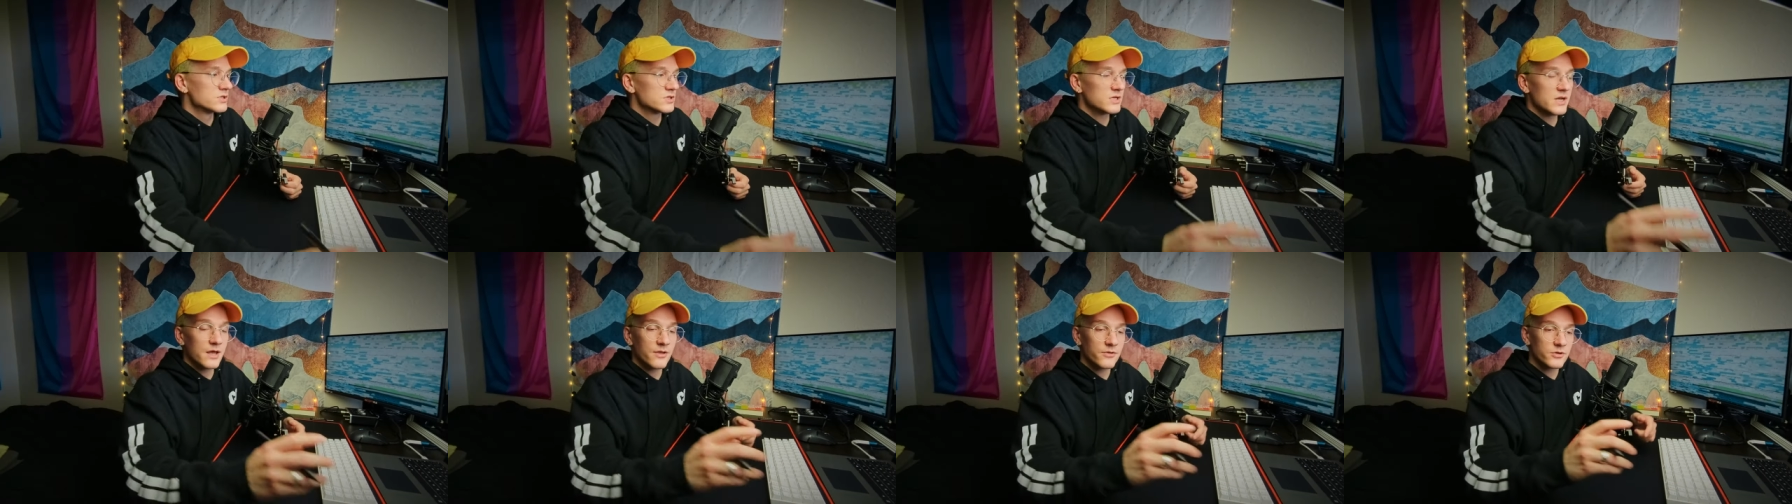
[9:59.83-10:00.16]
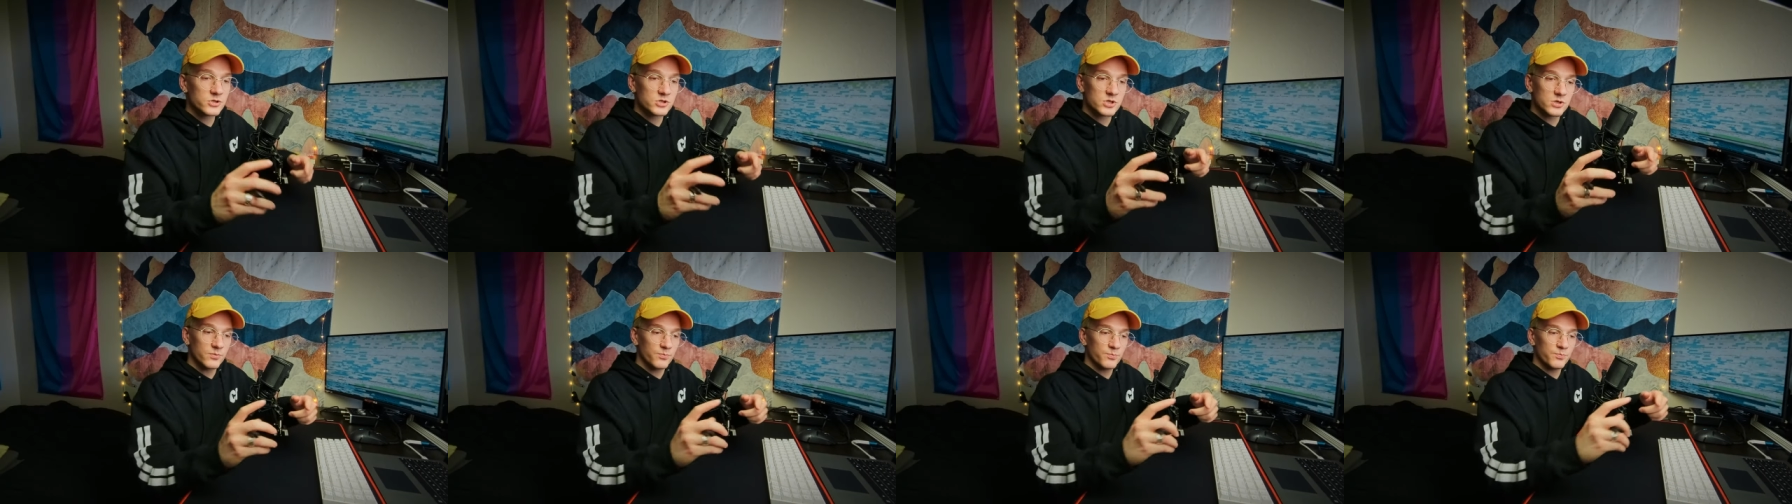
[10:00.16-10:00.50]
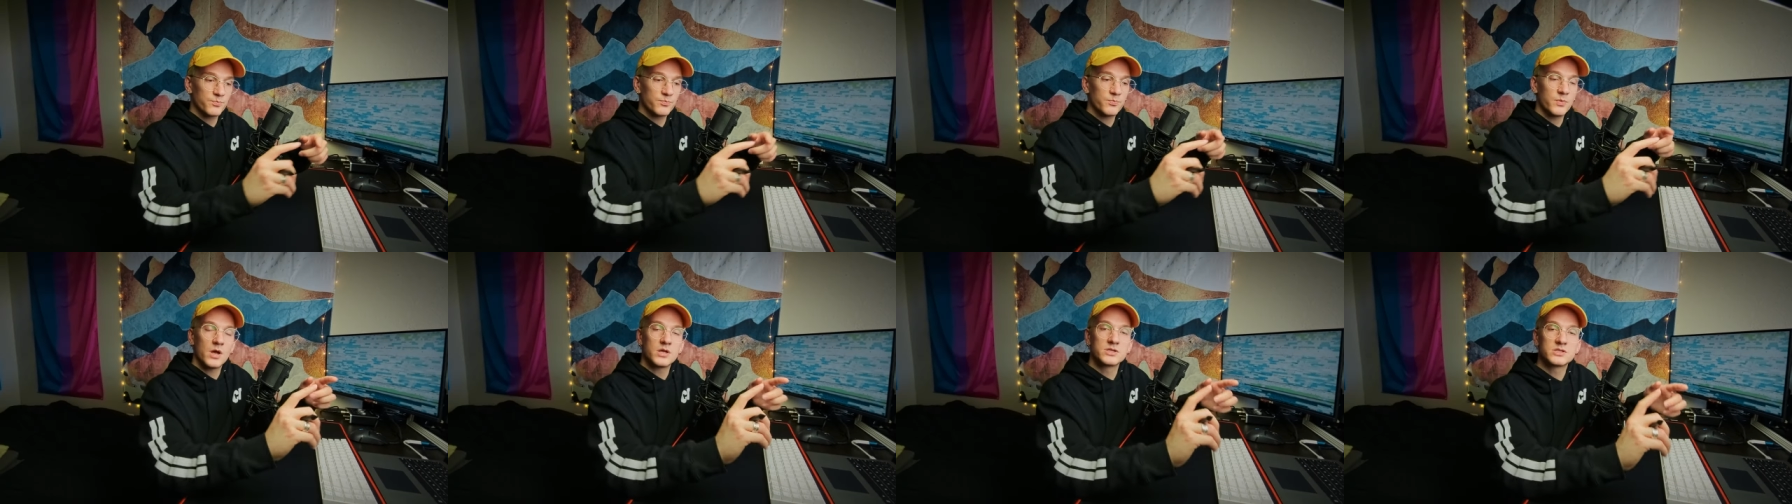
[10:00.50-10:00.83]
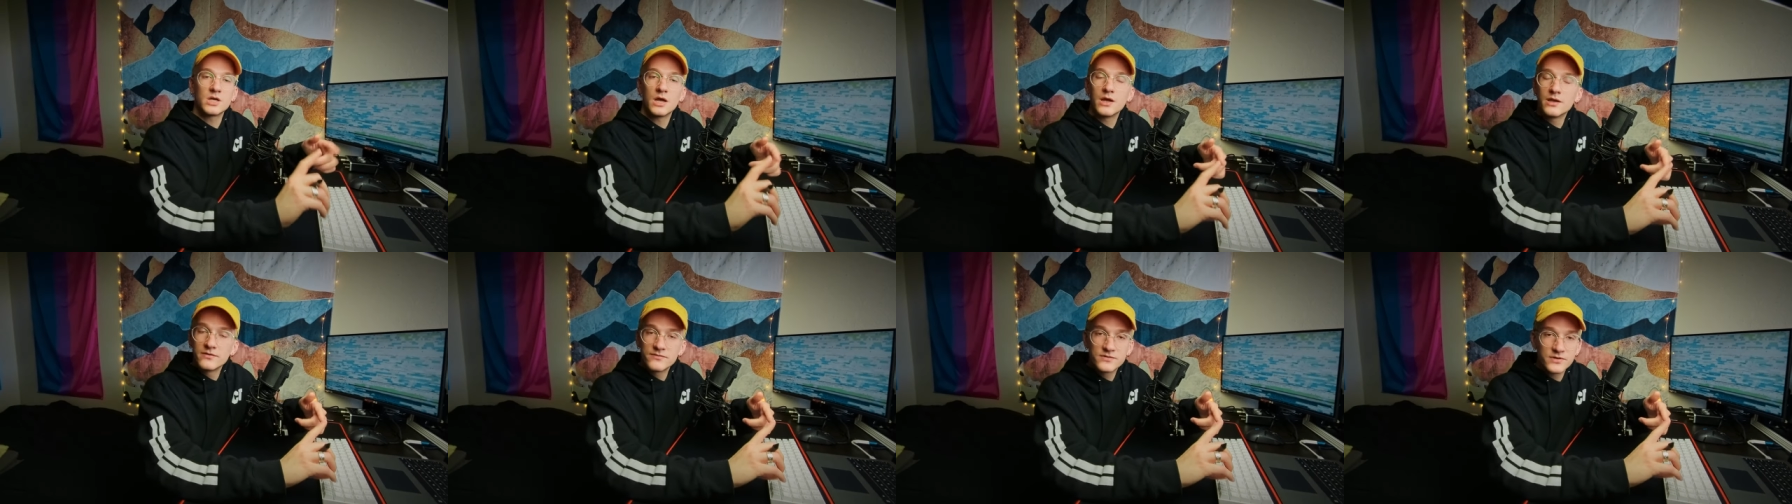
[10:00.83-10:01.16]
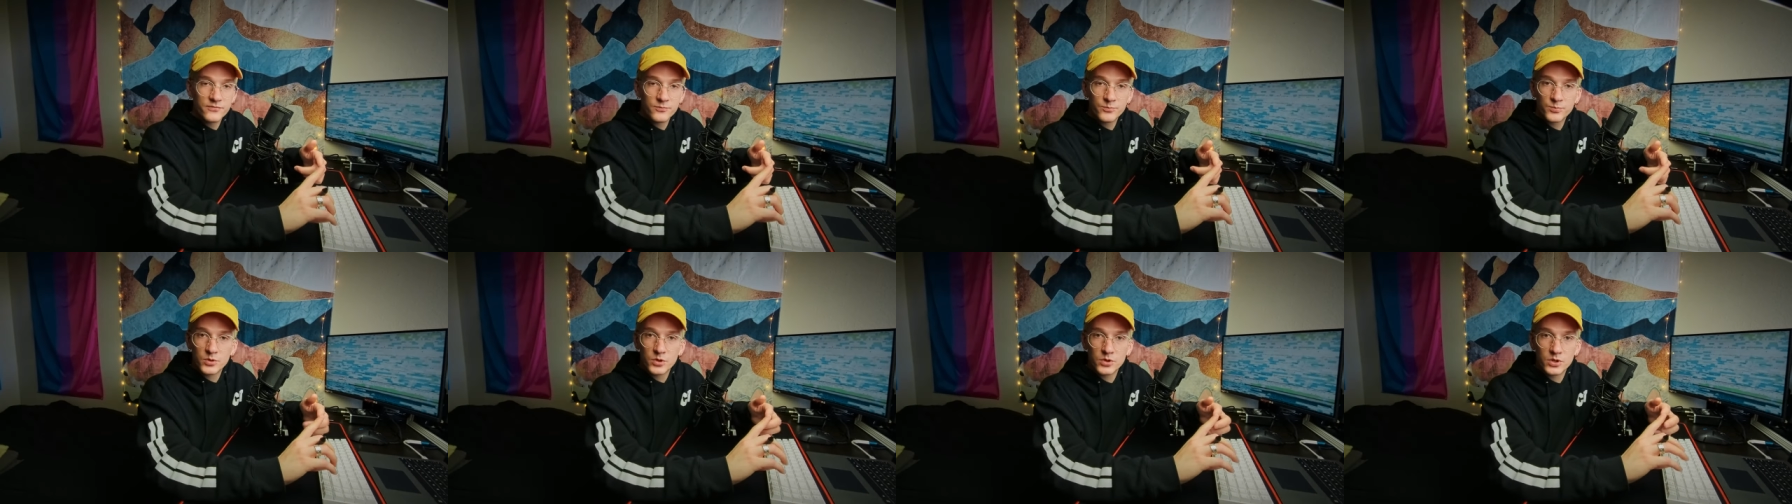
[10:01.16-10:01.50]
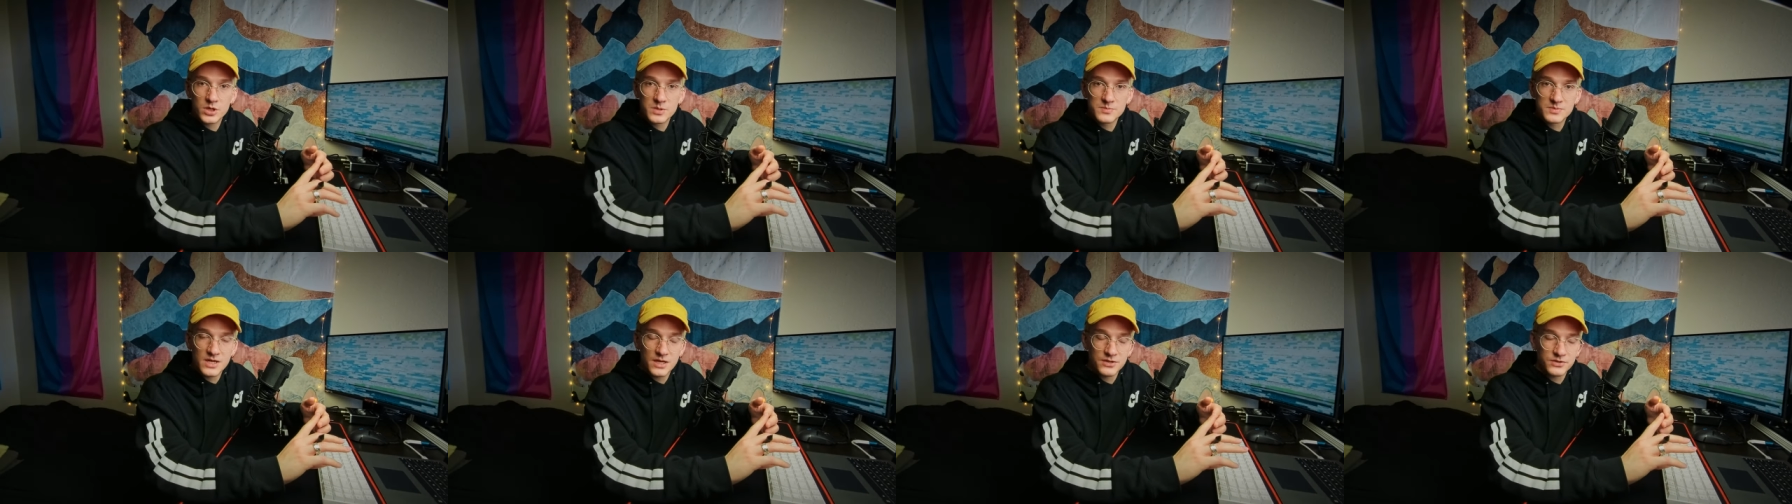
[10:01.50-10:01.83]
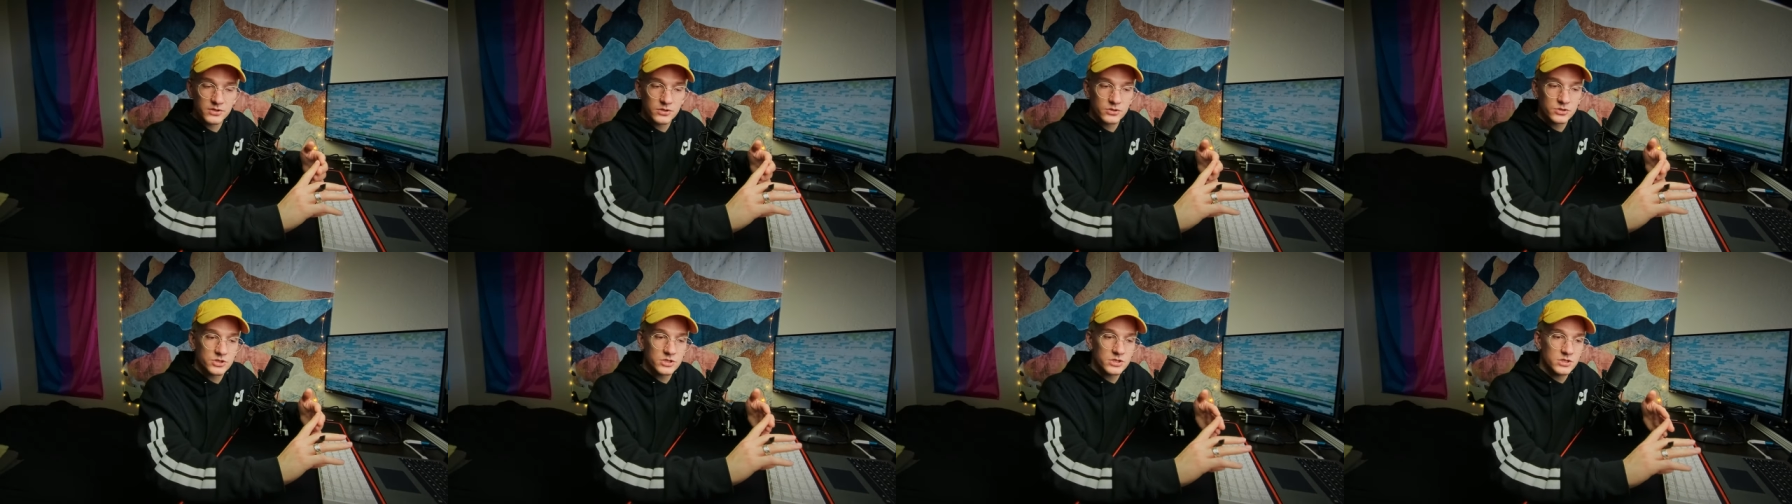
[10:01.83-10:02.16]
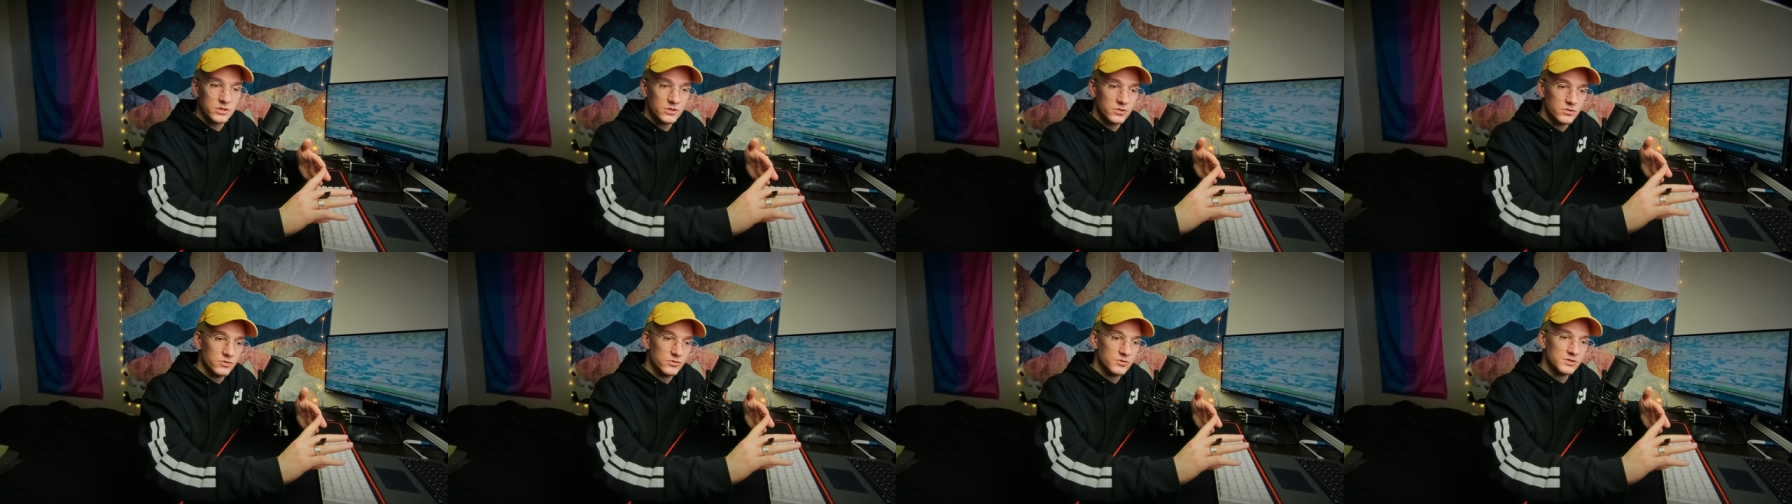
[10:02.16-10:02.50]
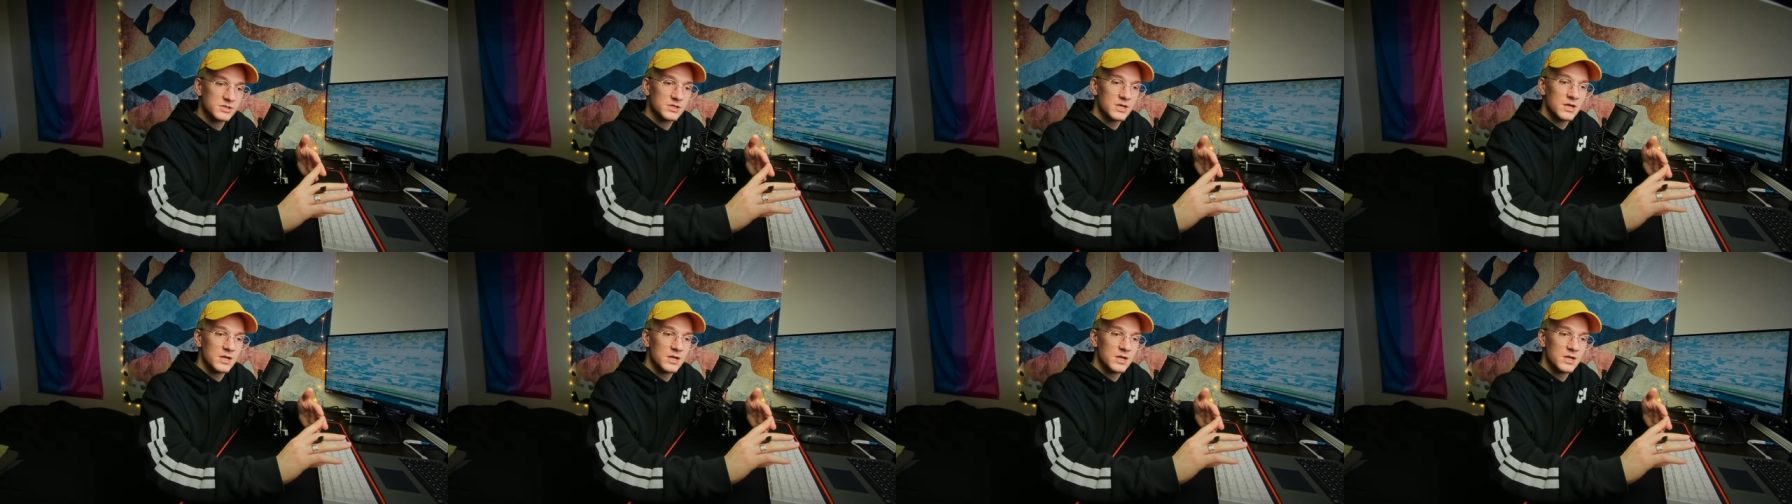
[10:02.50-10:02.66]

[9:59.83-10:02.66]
So now there's a ton of different programs out there to use.